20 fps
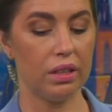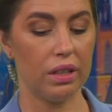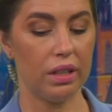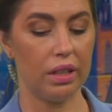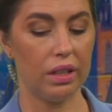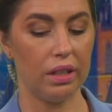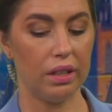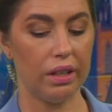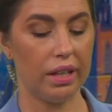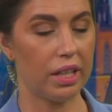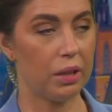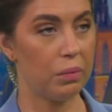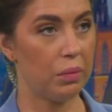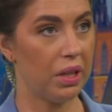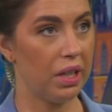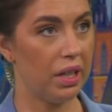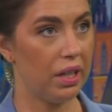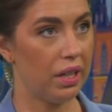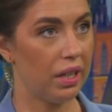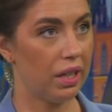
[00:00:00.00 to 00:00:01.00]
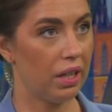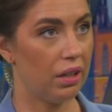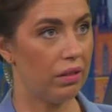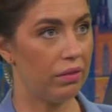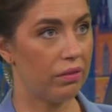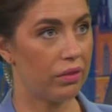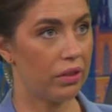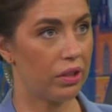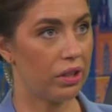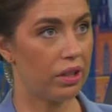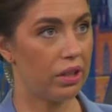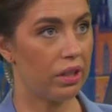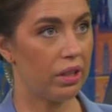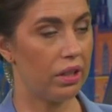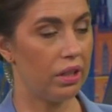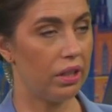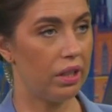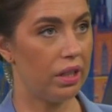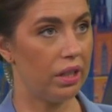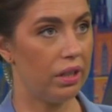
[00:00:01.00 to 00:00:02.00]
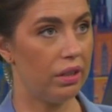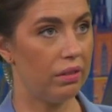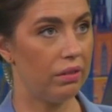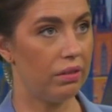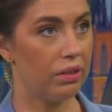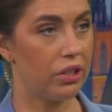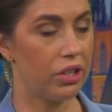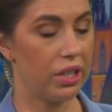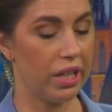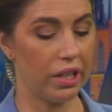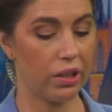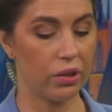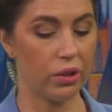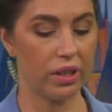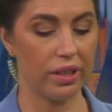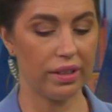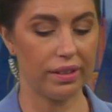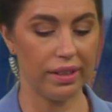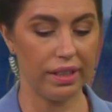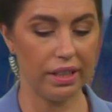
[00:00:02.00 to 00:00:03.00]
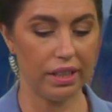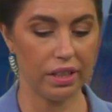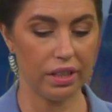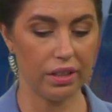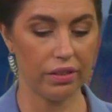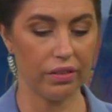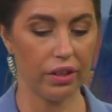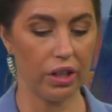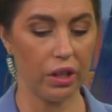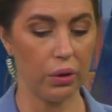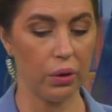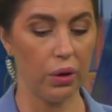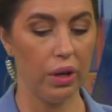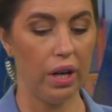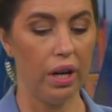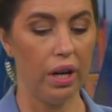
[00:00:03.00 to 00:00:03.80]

at the beginning of our chat or this interview